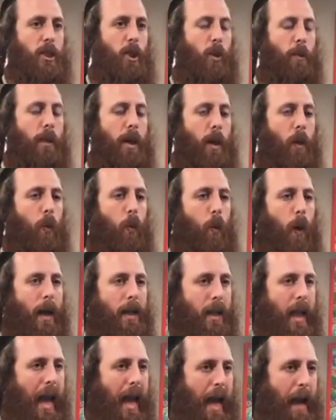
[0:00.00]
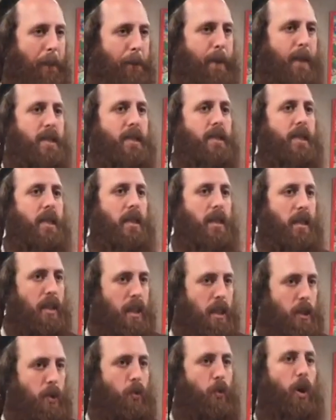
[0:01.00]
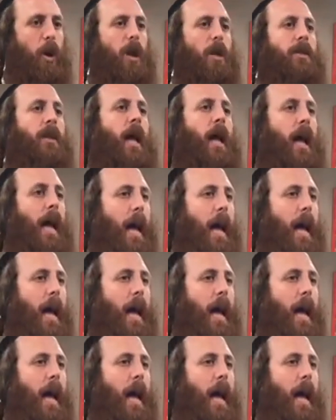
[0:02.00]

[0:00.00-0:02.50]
No matter what happens in this world,